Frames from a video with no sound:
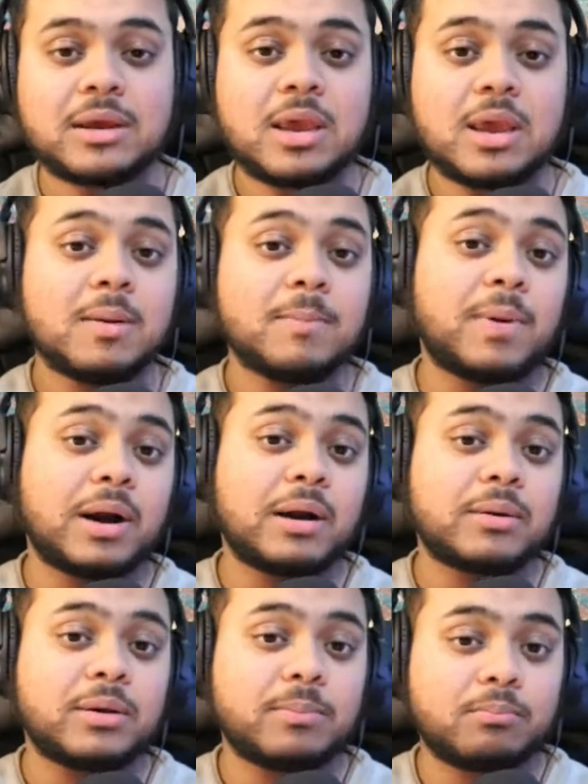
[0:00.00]
But
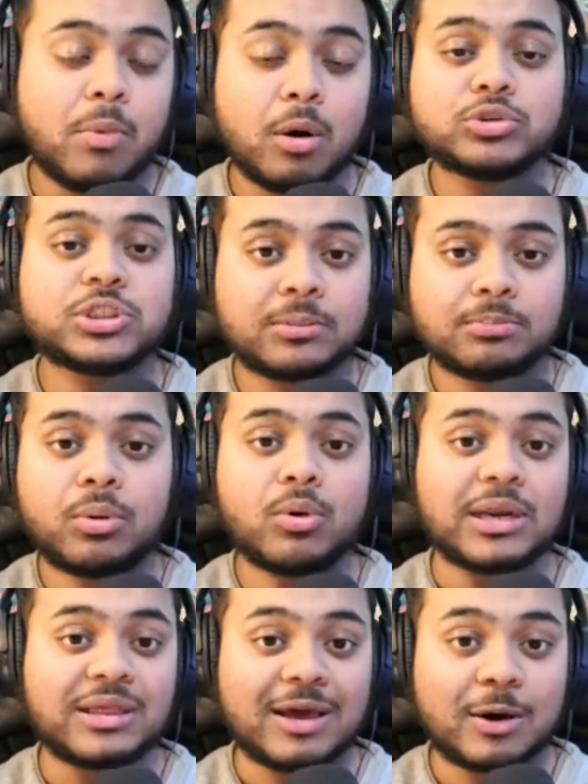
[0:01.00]
most importantly,
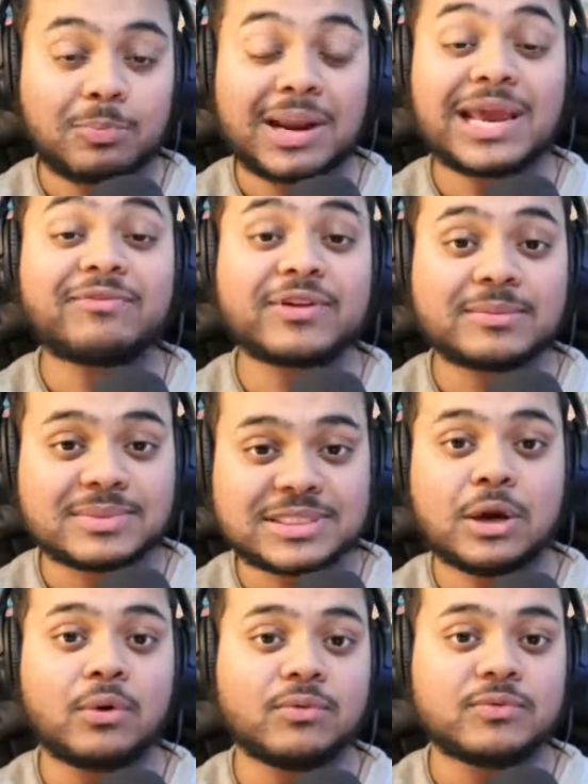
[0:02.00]
they'll play for
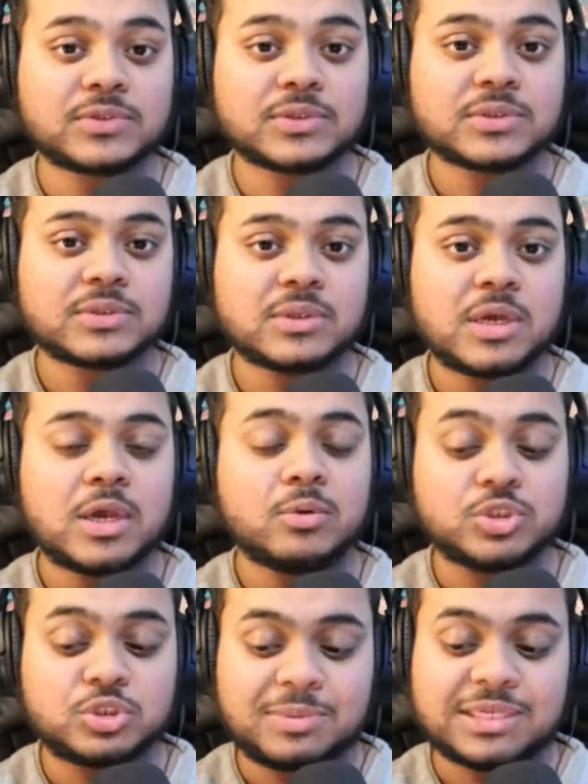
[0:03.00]
themselves,
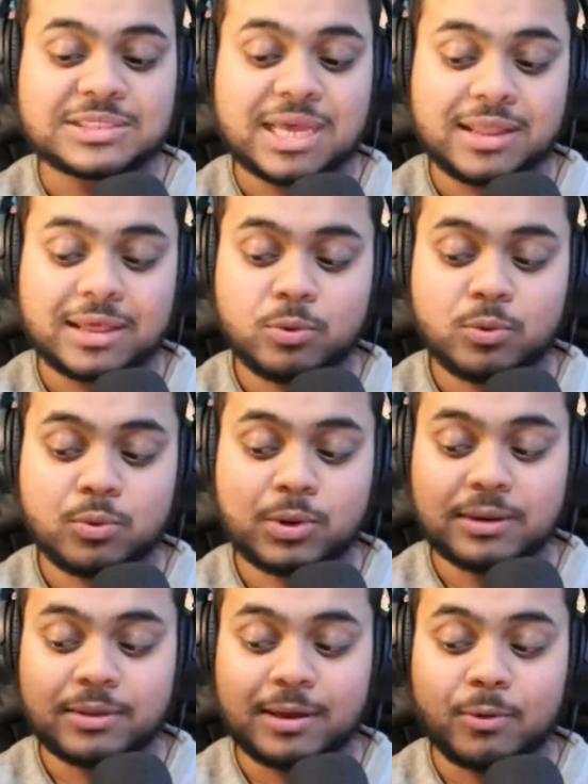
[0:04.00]
which means that they will
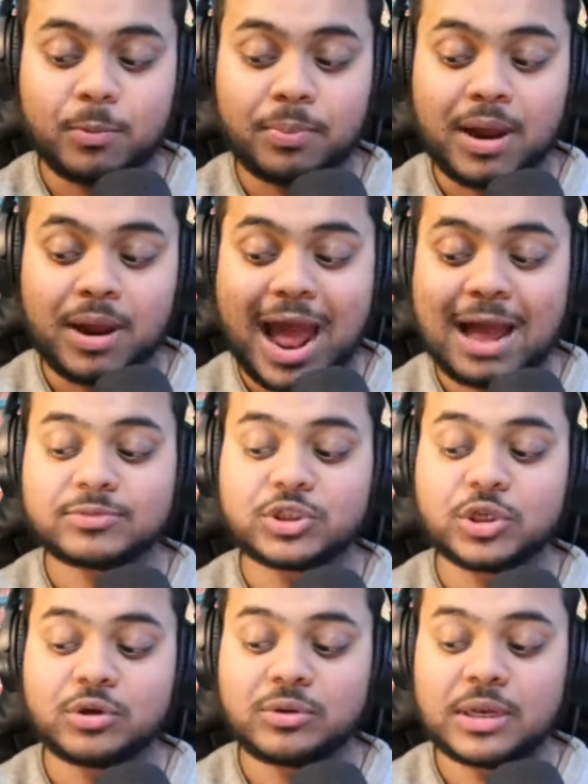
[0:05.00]
put
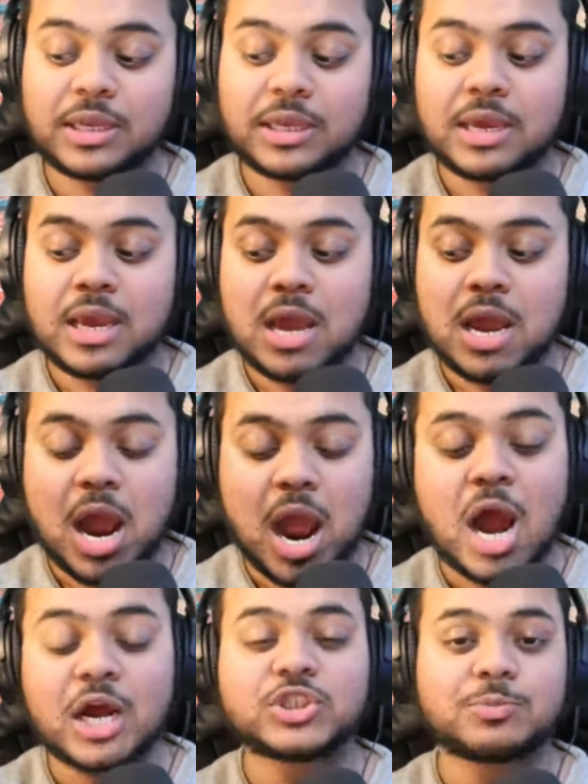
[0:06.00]
absolutely
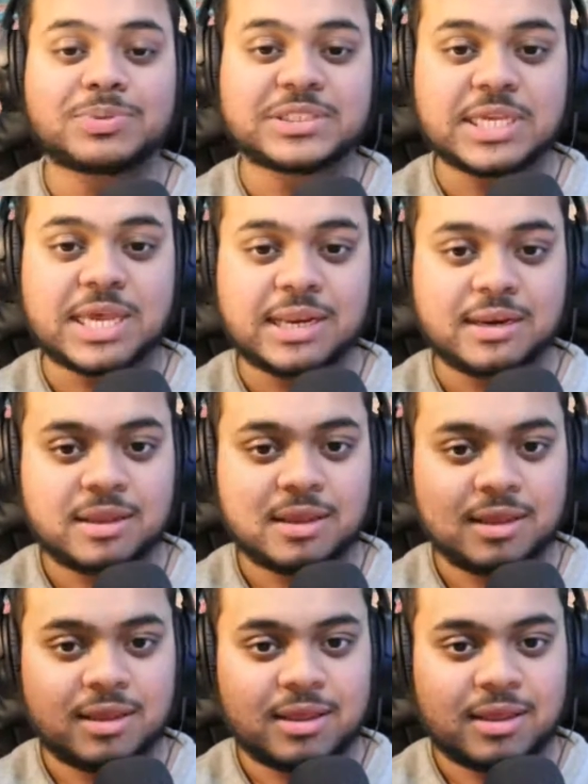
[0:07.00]
100%
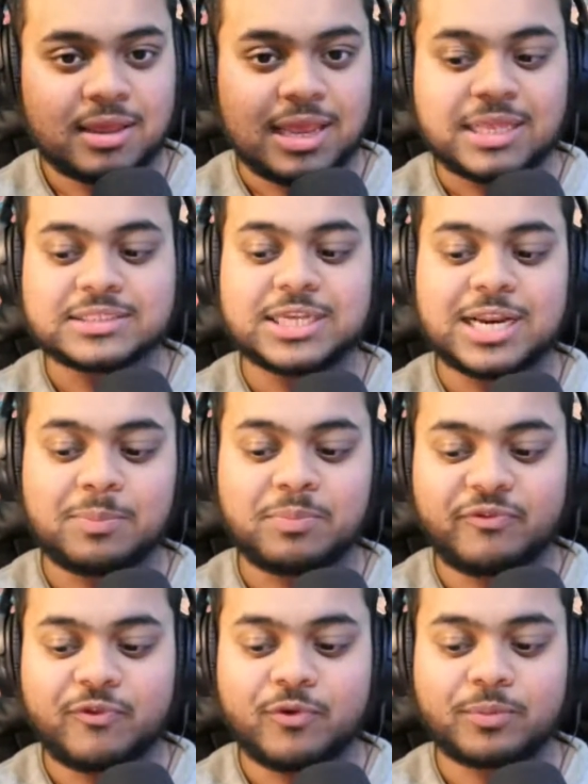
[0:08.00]
into their
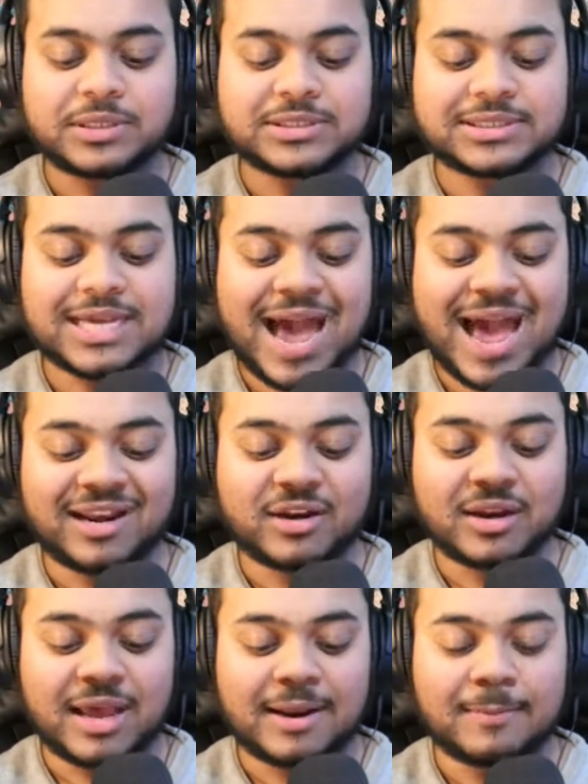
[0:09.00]
performance
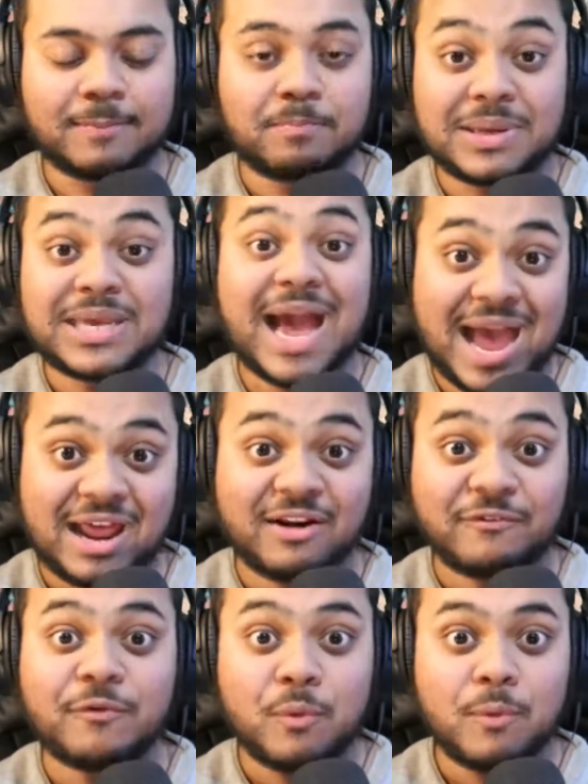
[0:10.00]
and be a
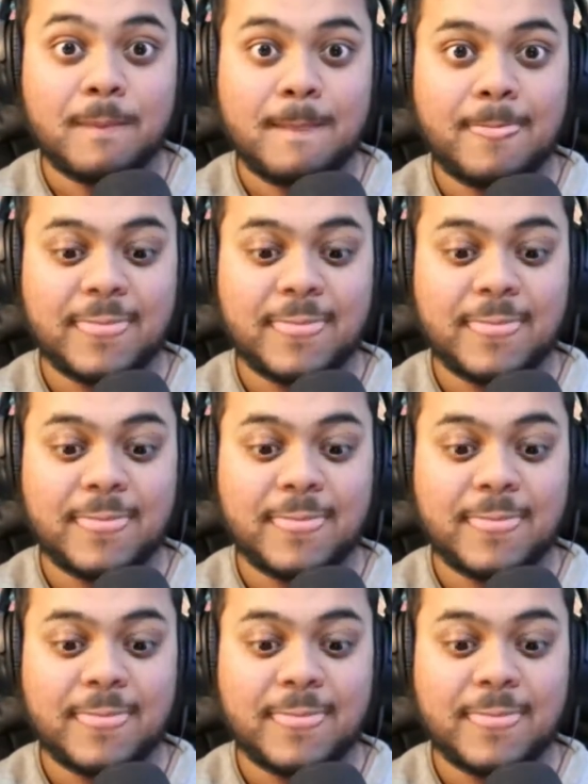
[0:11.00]
handful to